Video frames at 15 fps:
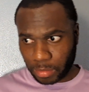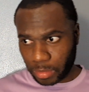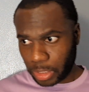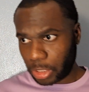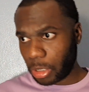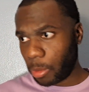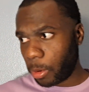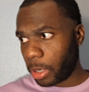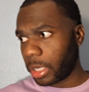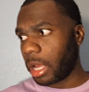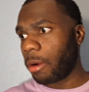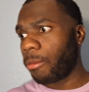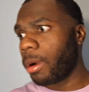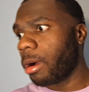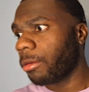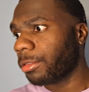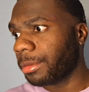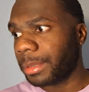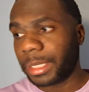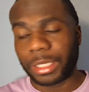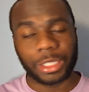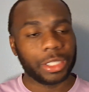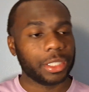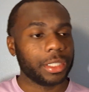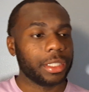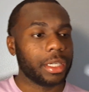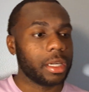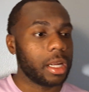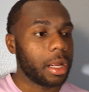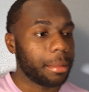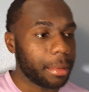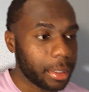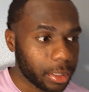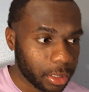So it worked out well for me and shit. You know what I mean?